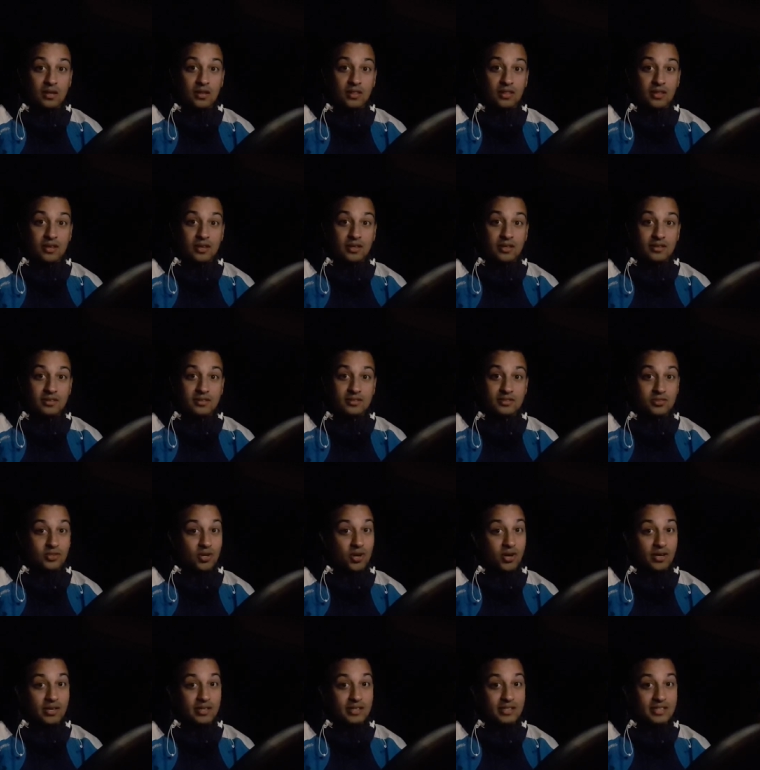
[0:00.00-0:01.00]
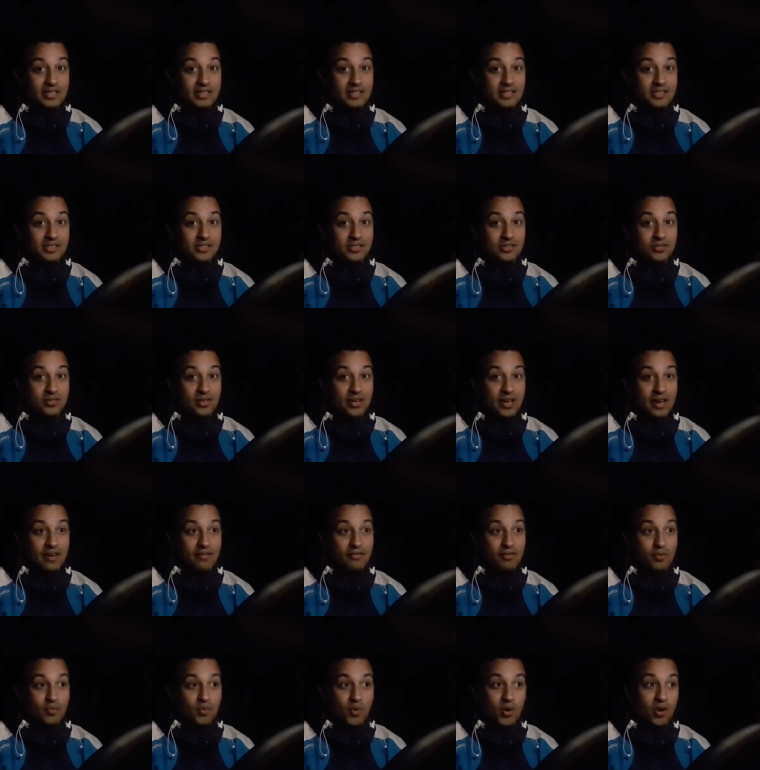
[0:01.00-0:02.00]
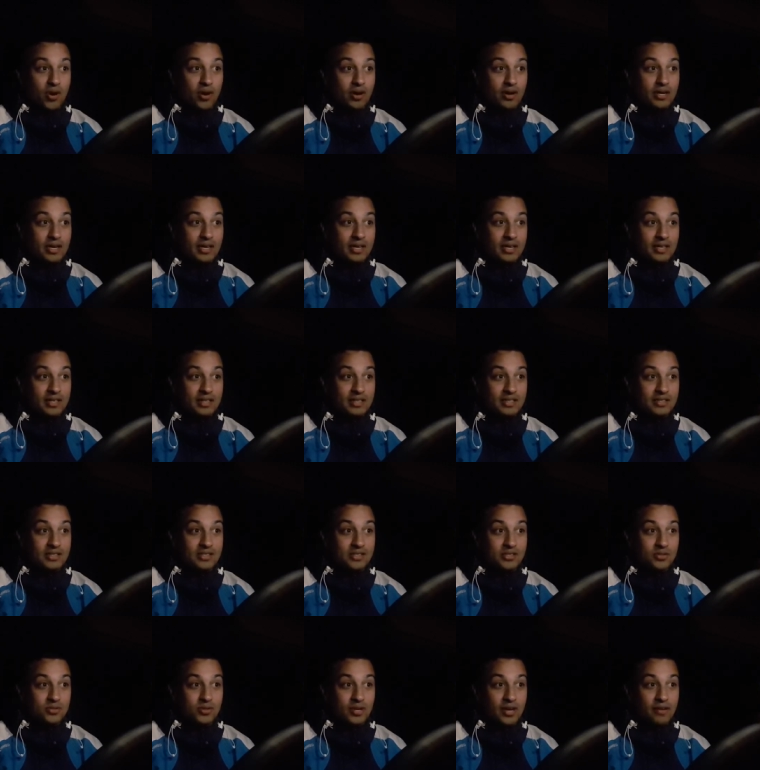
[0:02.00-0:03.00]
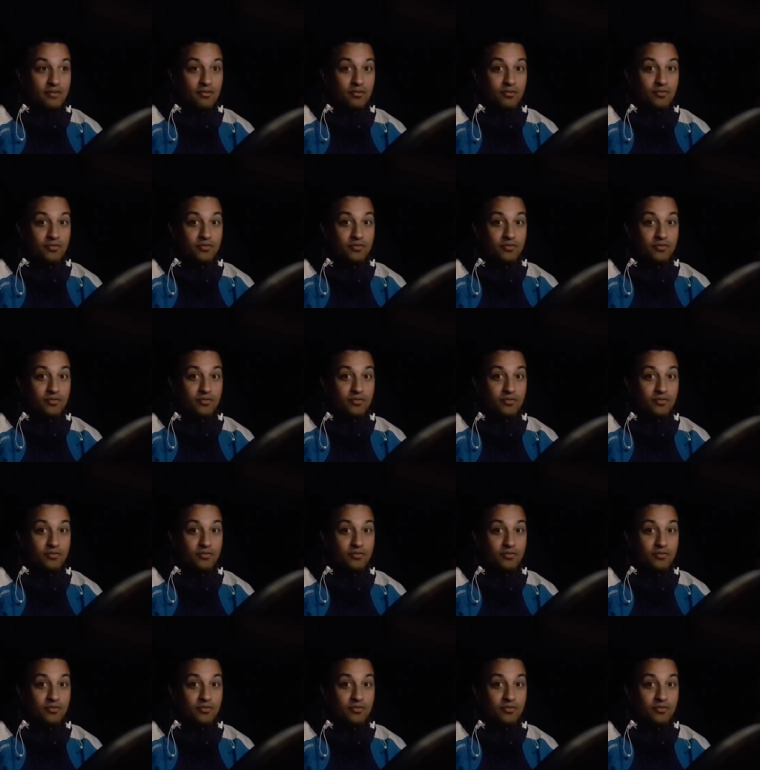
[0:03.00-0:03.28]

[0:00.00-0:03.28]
The dog needs to have a walk, he needs to have